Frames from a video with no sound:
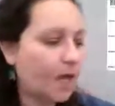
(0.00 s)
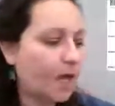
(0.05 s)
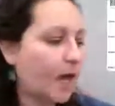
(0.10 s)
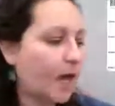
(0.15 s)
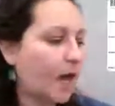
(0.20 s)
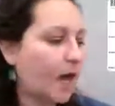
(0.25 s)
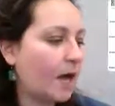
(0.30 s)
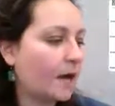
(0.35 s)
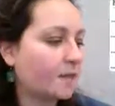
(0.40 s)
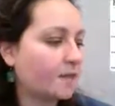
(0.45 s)

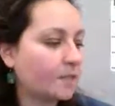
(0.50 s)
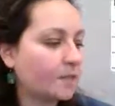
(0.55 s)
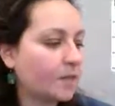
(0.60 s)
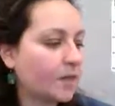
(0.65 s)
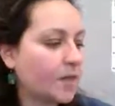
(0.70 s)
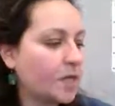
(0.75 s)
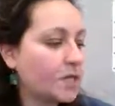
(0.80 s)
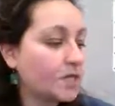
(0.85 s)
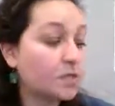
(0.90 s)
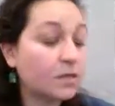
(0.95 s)

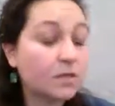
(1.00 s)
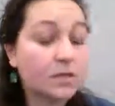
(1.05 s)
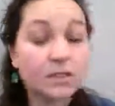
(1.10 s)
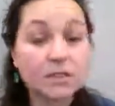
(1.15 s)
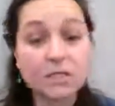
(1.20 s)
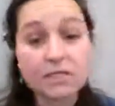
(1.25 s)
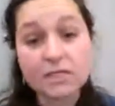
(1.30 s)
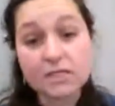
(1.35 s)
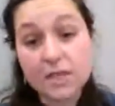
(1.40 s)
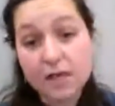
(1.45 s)
So this
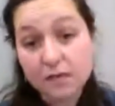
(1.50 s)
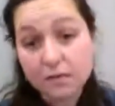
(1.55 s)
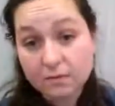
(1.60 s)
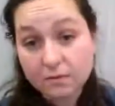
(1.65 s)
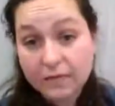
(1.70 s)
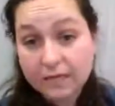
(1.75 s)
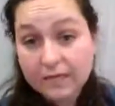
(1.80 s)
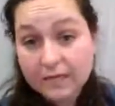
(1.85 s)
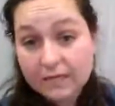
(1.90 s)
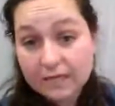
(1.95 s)
is another
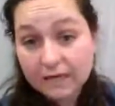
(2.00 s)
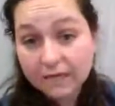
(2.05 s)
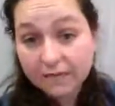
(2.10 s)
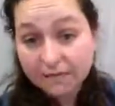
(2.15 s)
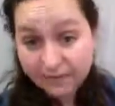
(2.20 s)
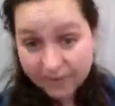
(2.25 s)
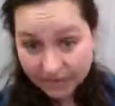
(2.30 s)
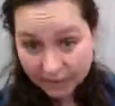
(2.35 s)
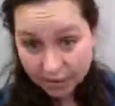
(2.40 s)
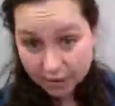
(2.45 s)
realistic
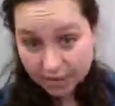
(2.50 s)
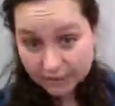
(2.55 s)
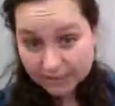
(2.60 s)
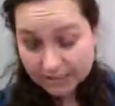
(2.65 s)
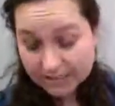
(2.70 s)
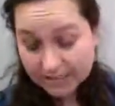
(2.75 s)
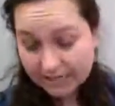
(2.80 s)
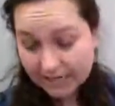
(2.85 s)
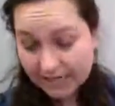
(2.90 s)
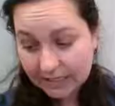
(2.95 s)
fiction
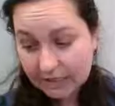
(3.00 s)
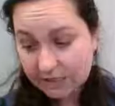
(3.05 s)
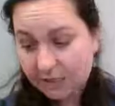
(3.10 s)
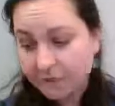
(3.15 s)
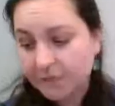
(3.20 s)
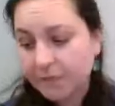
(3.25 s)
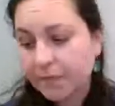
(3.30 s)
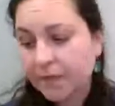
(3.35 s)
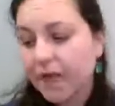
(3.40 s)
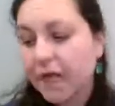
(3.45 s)

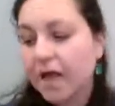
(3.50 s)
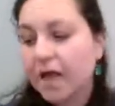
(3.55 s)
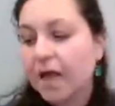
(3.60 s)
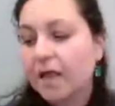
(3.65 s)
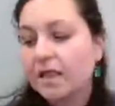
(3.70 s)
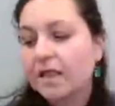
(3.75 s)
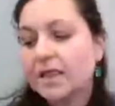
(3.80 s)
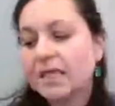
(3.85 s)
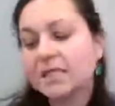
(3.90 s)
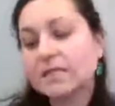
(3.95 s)
title.
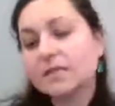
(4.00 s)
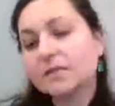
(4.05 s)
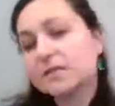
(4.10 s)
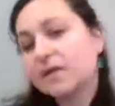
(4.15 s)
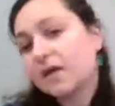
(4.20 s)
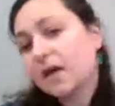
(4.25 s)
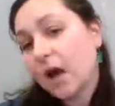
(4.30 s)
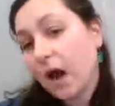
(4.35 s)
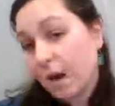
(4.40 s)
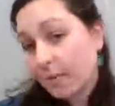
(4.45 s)
This is
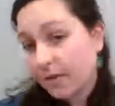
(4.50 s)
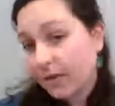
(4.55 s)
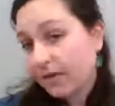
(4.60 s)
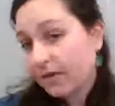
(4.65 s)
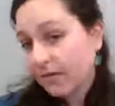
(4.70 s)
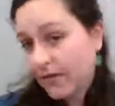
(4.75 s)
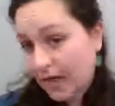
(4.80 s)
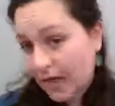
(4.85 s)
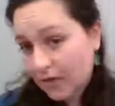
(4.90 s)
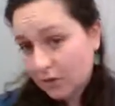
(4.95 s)
a
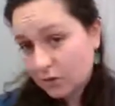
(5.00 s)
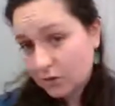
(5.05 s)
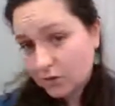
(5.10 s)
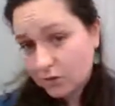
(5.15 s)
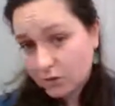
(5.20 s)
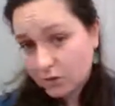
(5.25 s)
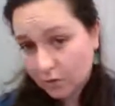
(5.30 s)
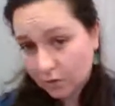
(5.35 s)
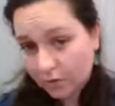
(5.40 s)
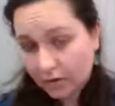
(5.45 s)
coming-of-age
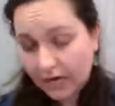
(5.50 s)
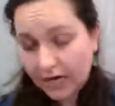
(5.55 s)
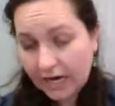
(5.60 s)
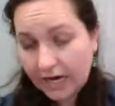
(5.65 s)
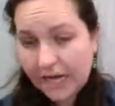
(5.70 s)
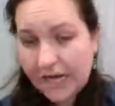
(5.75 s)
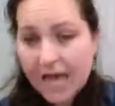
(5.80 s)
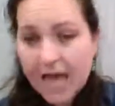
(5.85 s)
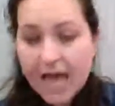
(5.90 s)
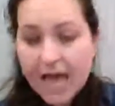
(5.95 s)

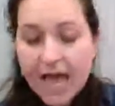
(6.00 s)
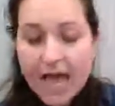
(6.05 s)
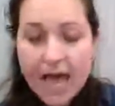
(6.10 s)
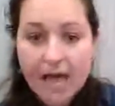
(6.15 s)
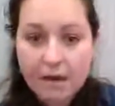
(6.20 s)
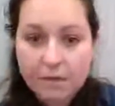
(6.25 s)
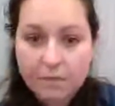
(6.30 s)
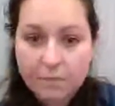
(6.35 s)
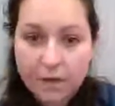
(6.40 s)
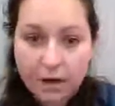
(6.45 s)
story,
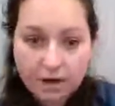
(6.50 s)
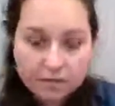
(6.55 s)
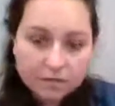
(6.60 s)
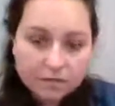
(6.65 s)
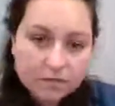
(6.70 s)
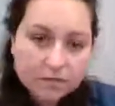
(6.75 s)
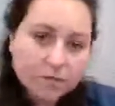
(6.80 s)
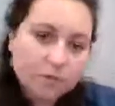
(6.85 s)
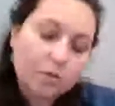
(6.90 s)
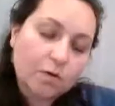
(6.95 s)
and part of
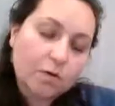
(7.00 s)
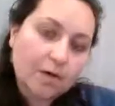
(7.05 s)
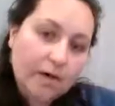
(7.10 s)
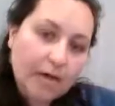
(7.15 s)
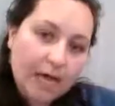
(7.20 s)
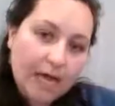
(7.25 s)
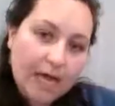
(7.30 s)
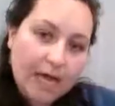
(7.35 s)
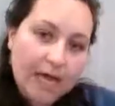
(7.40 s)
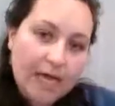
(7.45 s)
the
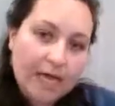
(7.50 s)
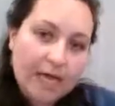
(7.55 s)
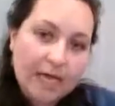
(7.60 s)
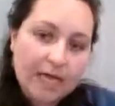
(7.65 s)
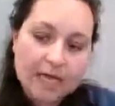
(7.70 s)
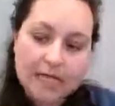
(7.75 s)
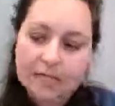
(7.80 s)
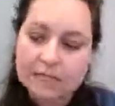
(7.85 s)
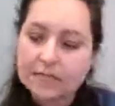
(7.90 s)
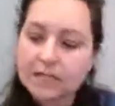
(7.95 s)
story
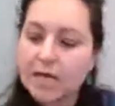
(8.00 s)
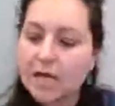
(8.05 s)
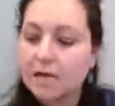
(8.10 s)
is